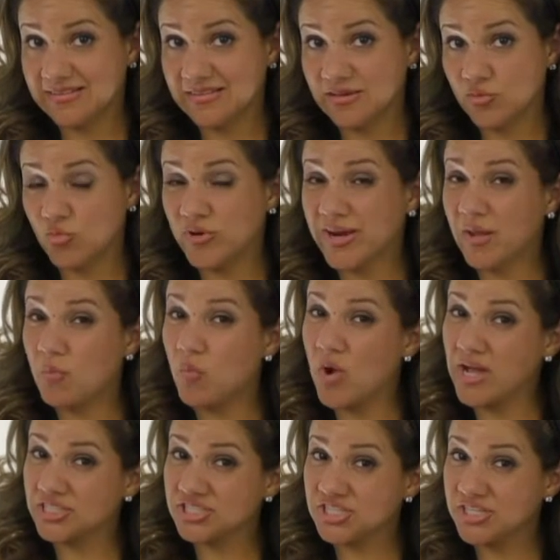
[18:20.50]
When I'm
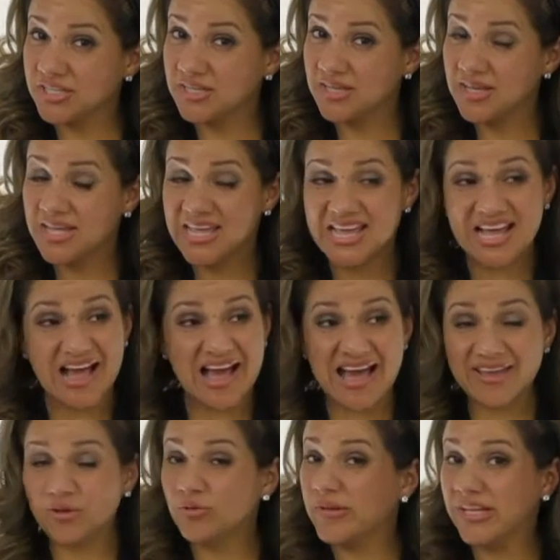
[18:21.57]
watching, I
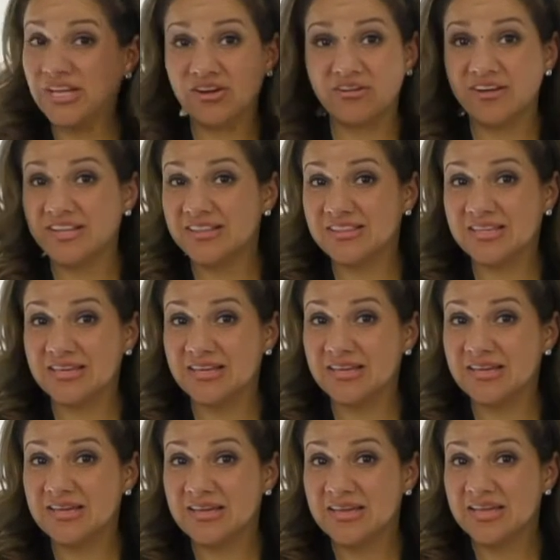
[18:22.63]
don't hear
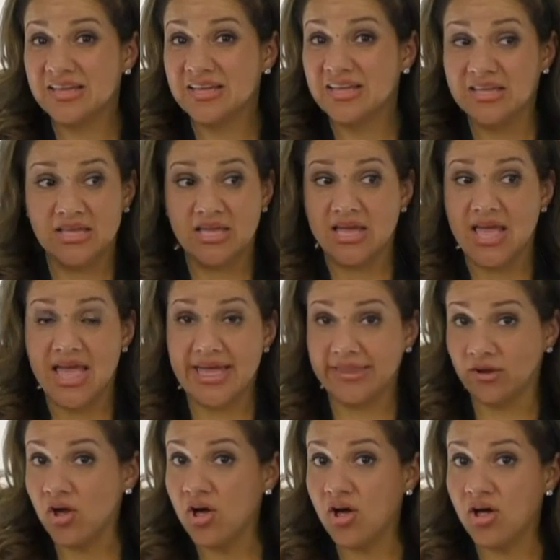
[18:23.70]
anything at
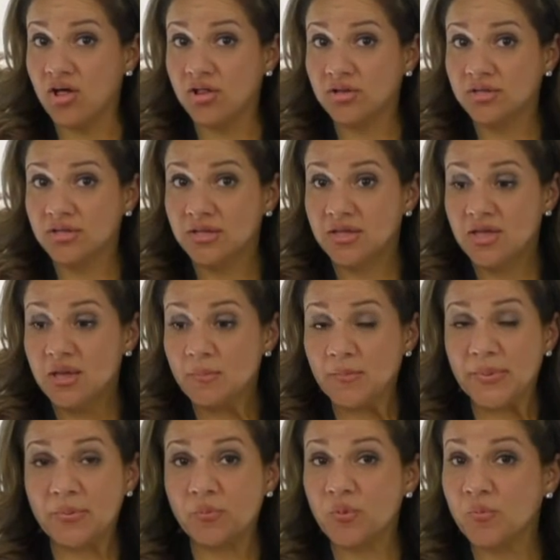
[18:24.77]
all.
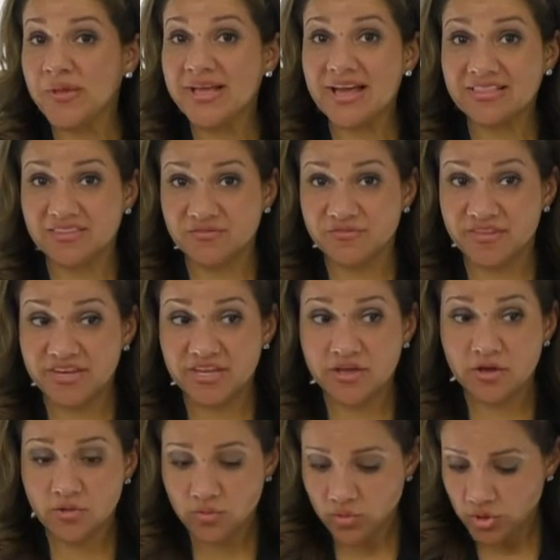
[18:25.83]
But when we got the
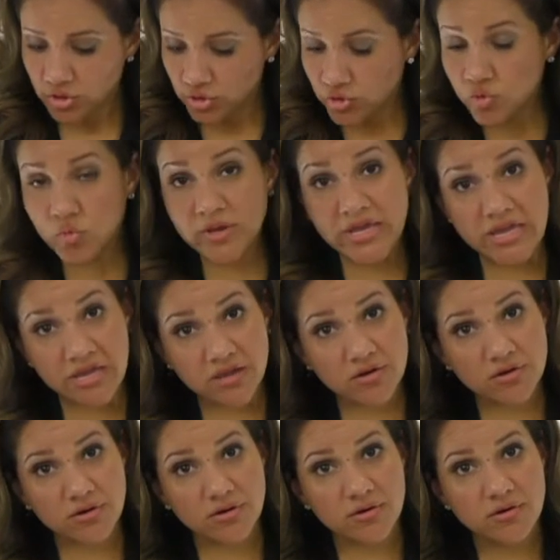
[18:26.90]
video, you
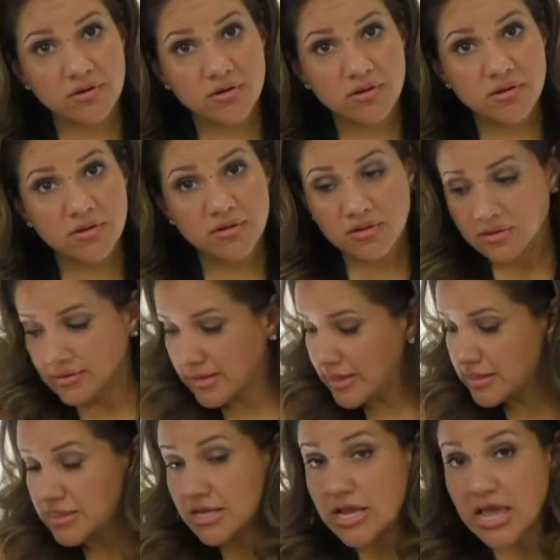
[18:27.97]
hear
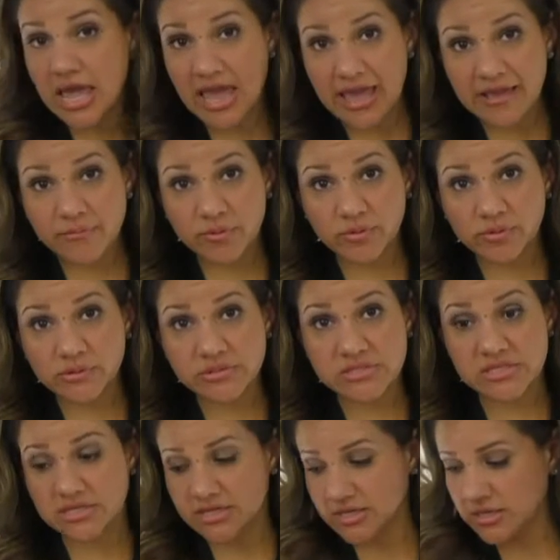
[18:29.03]
like the cables
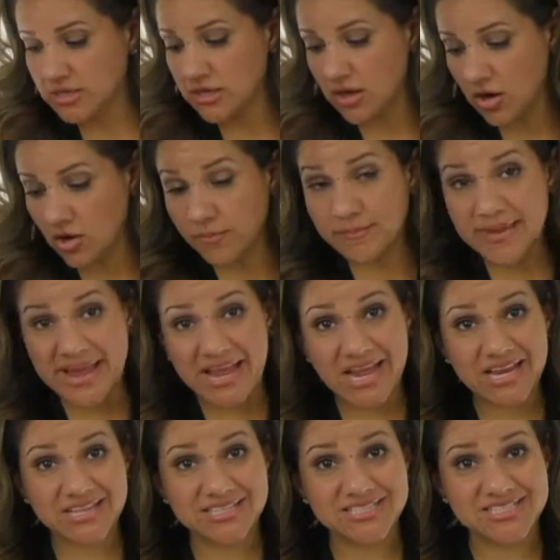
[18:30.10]
are
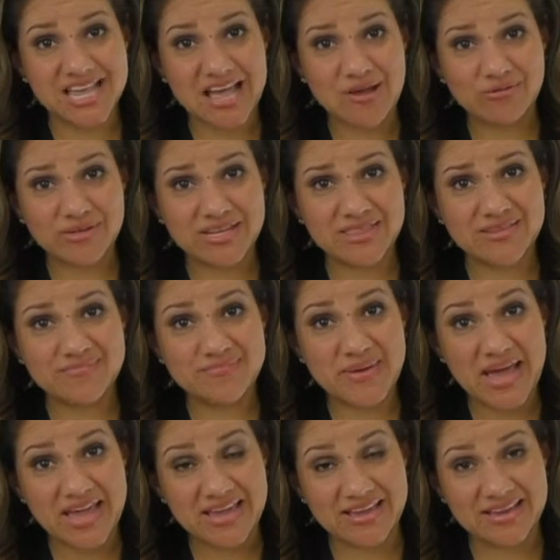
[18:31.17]
making a sound in the
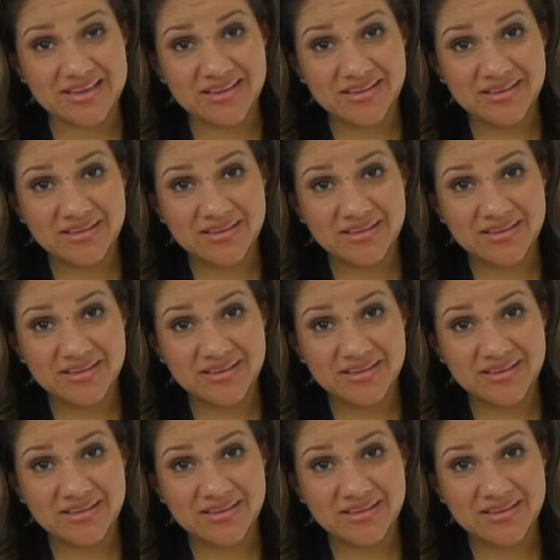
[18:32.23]
mic.